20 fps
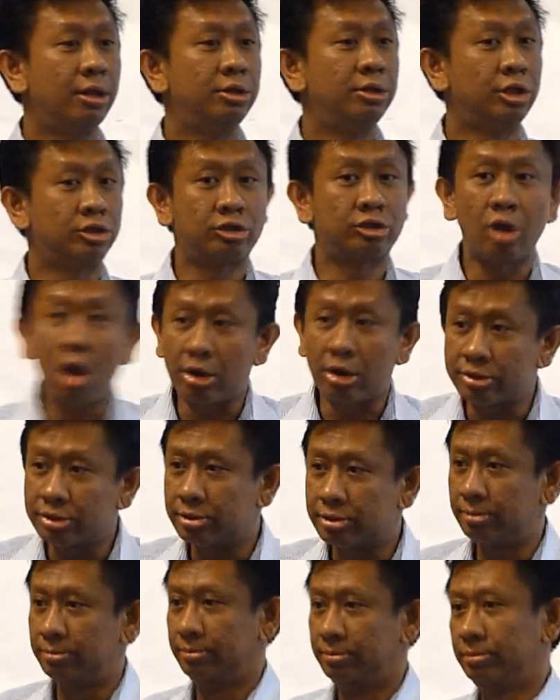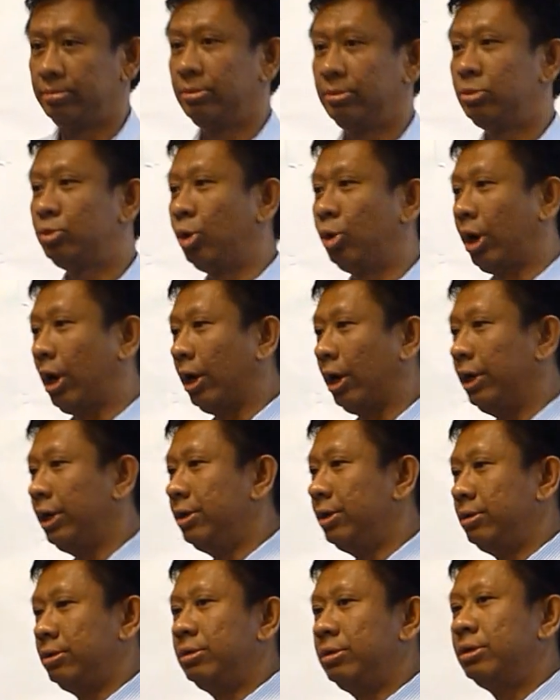stocks, to
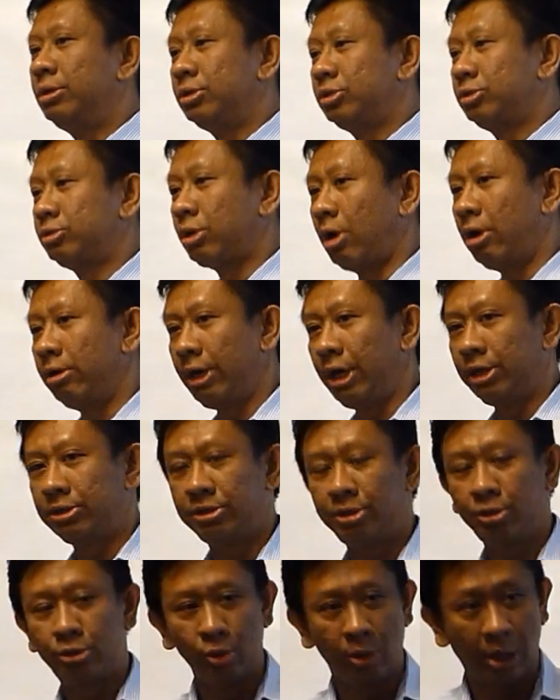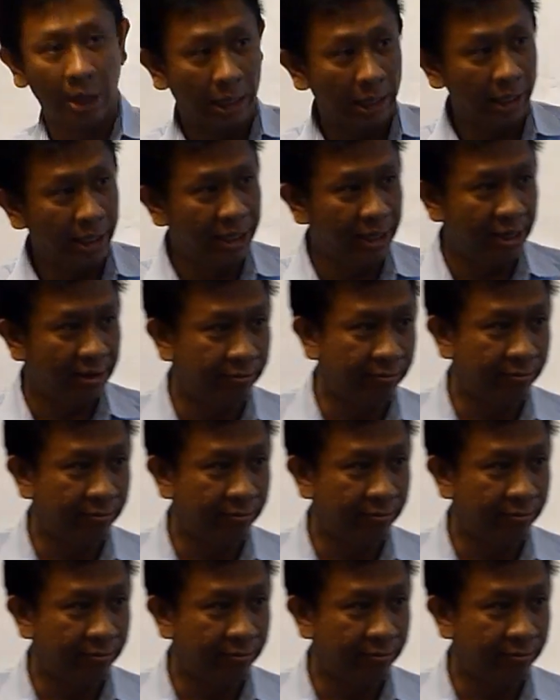clean the storage, to clean the